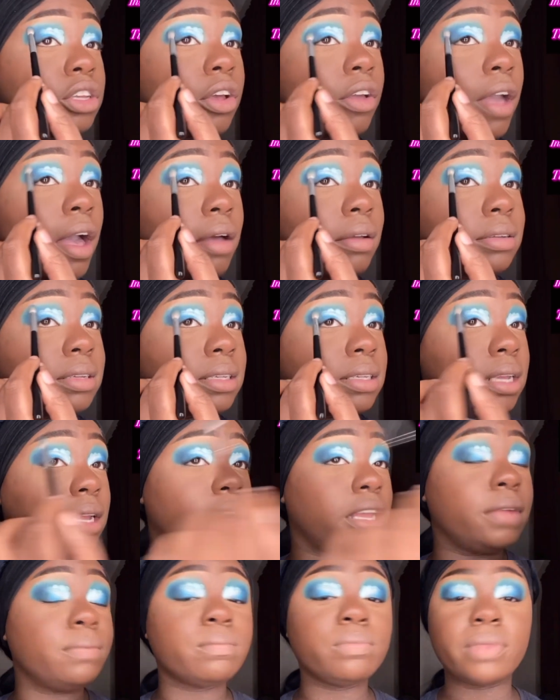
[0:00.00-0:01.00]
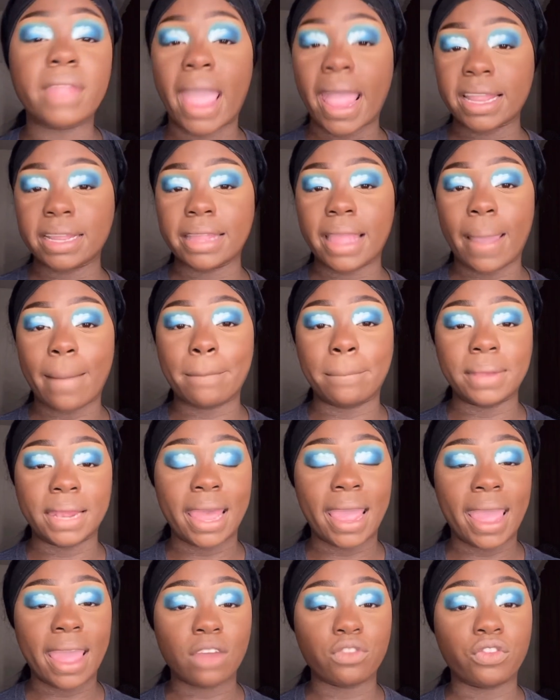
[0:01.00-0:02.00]
y'all see, adding that
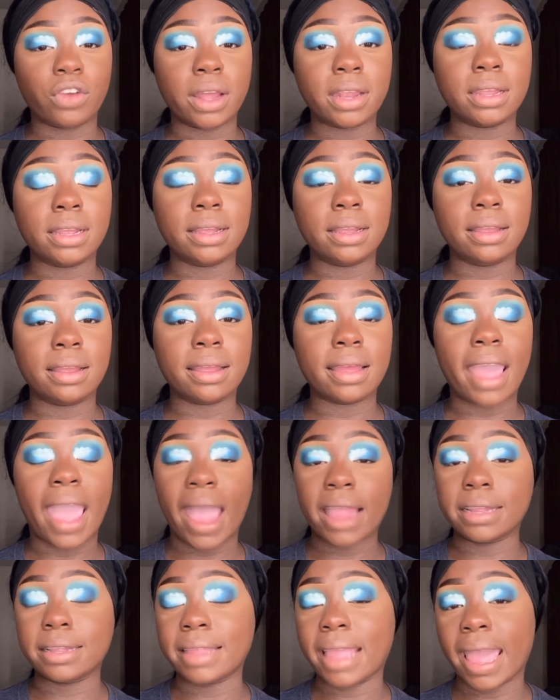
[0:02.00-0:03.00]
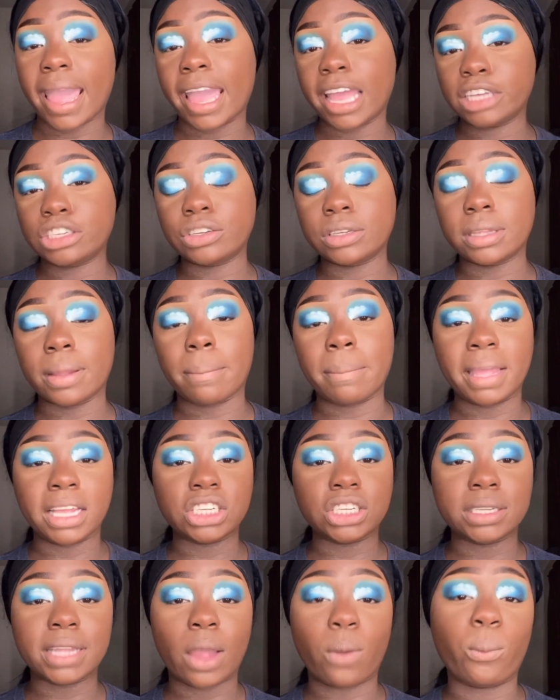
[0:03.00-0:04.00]
black really added that extra
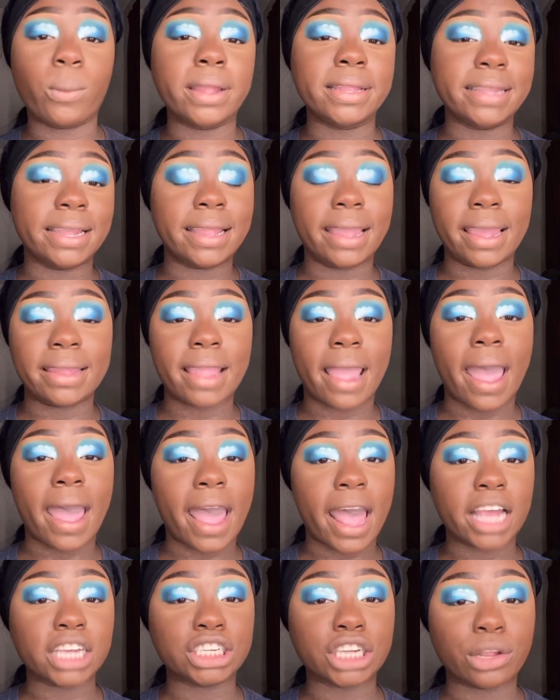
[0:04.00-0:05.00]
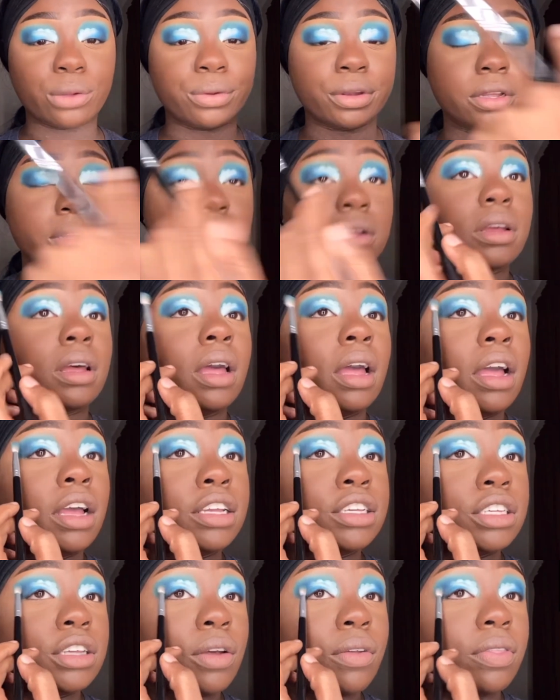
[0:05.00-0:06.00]
dimension that we needed in our eyeshadow look.
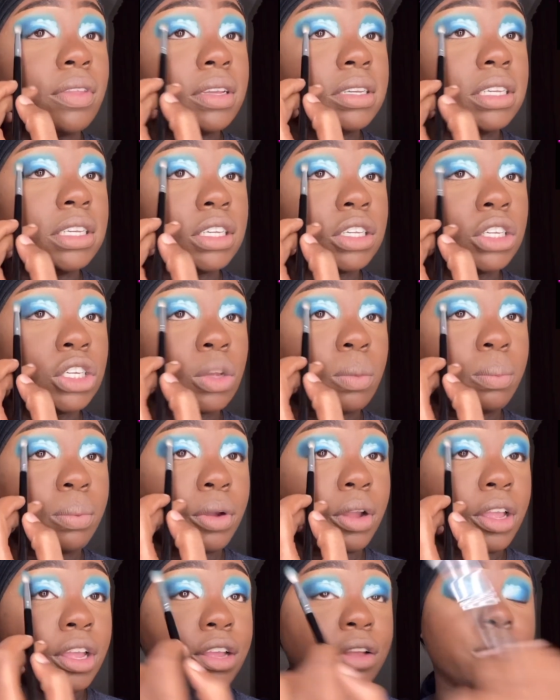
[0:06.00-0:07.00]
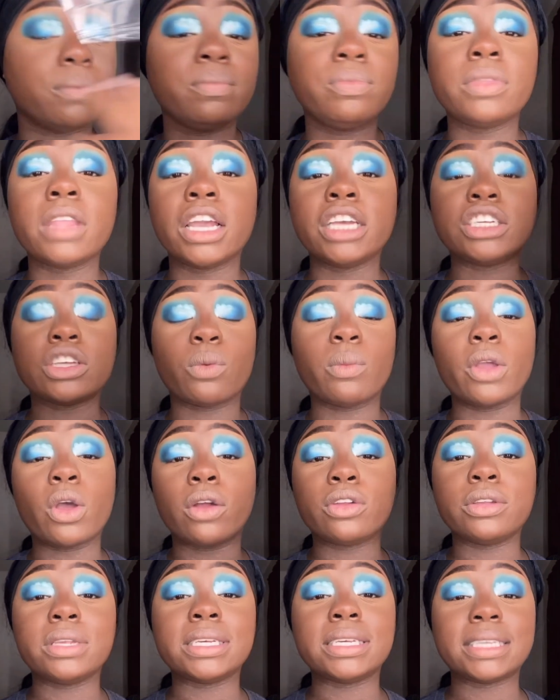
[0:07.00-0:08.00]
So this is super cute. So we're gonna
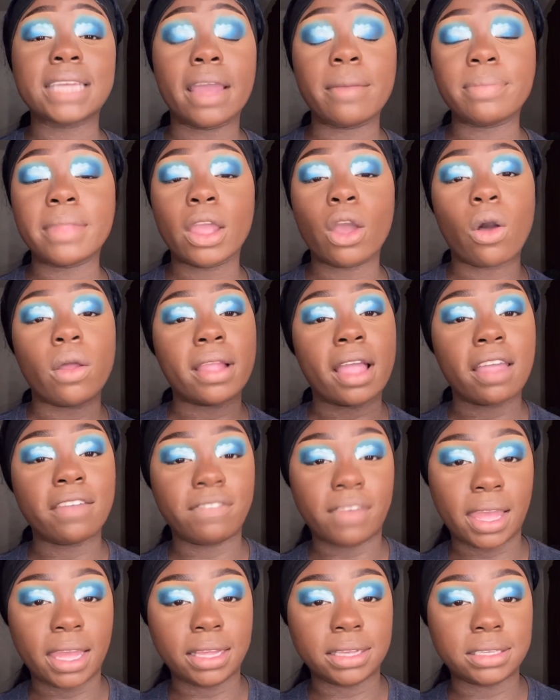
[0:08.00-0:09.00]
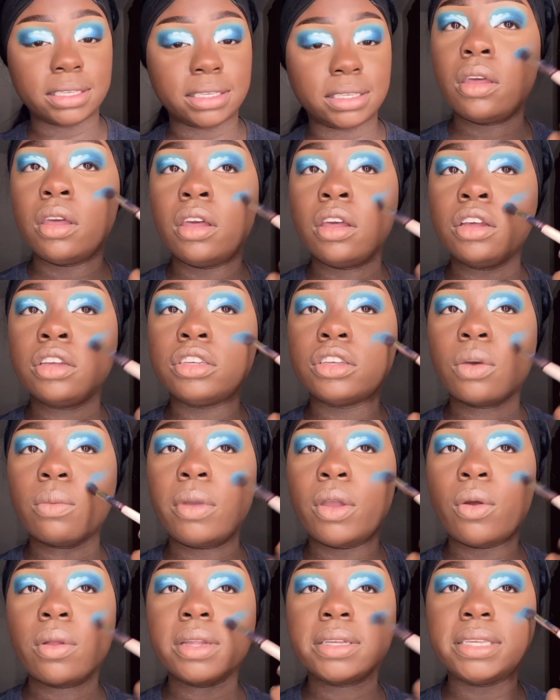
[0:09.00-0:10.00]
do the same thing on our face. So
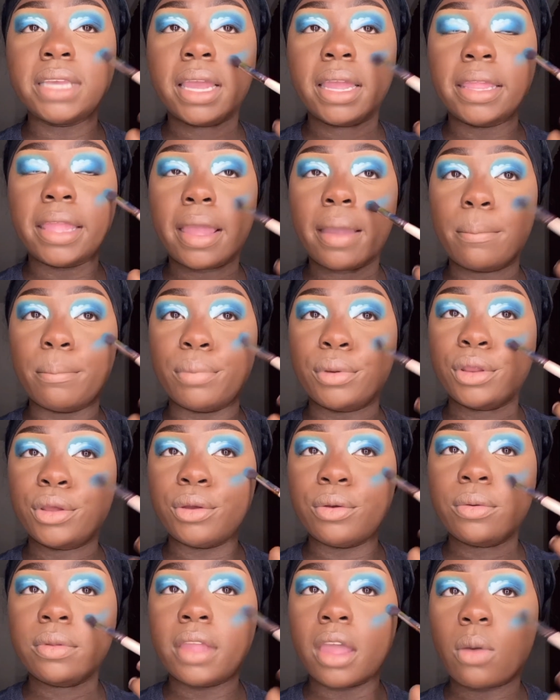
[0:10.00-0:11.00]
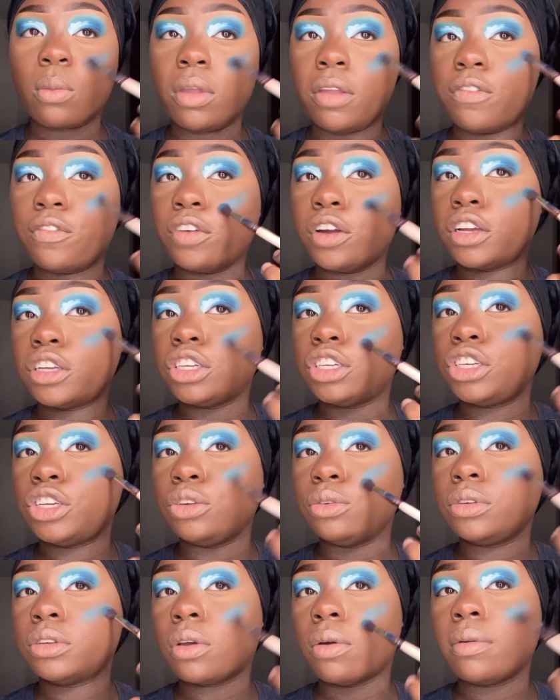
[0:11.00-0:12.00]
we're gonna take that blue that we first
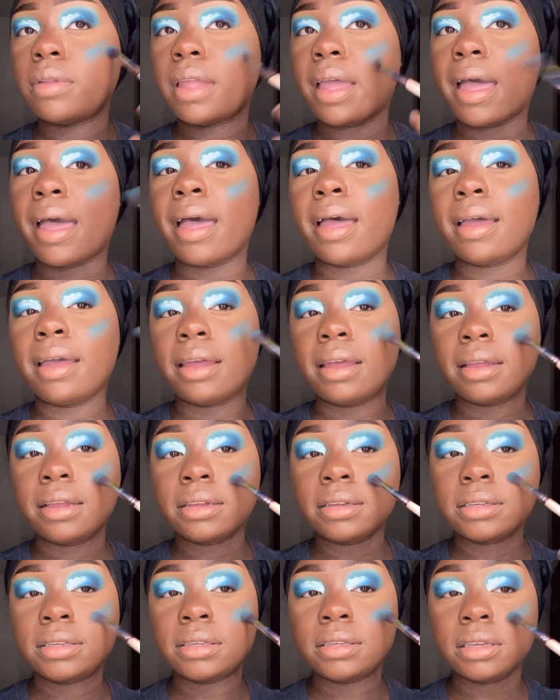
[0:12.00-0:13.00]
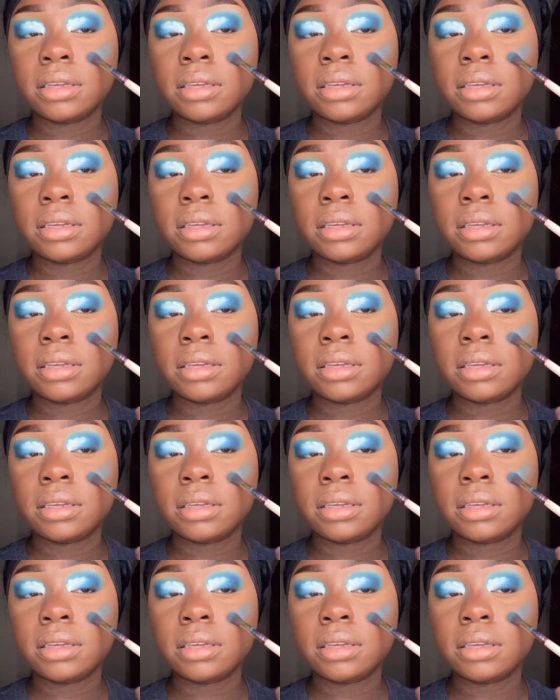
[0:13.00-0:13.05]
used on the eyes,